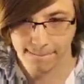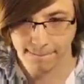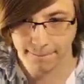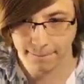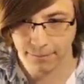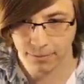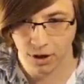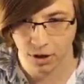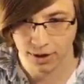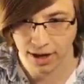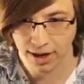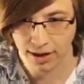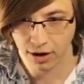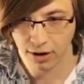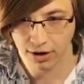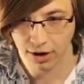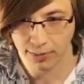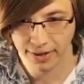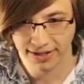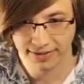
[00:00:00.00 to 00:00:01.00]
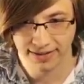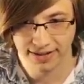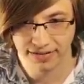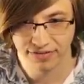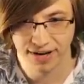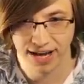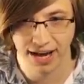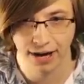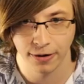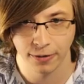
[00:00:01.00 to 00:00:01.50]
Okay, okay, we can leave
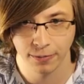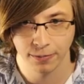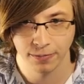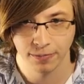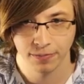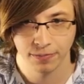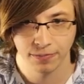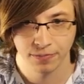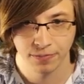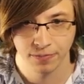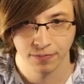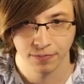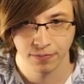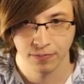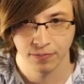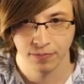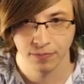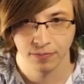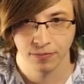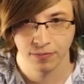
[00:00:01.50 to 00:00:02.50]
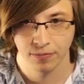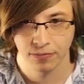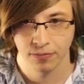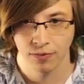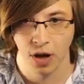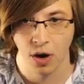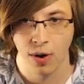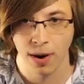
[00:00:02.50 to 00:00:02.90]
now. Oh,